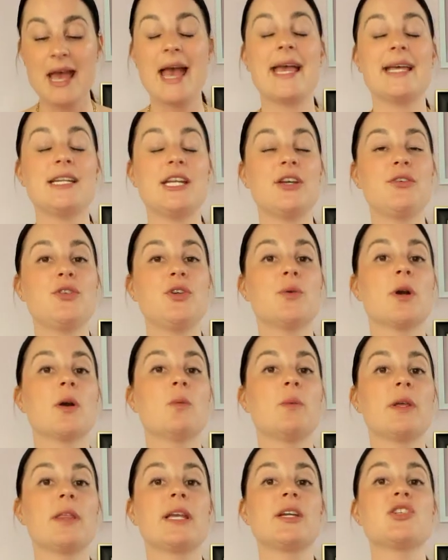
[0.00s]
and if you are
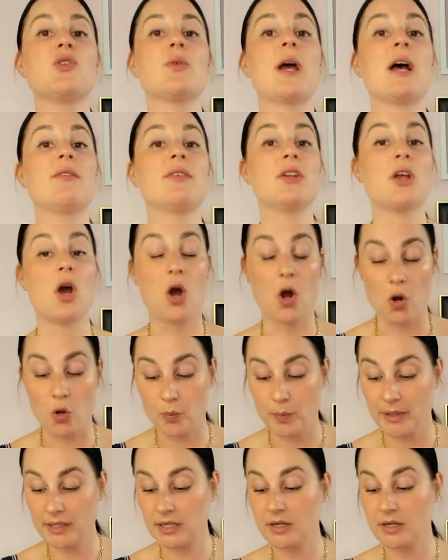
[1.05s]
willing to have an open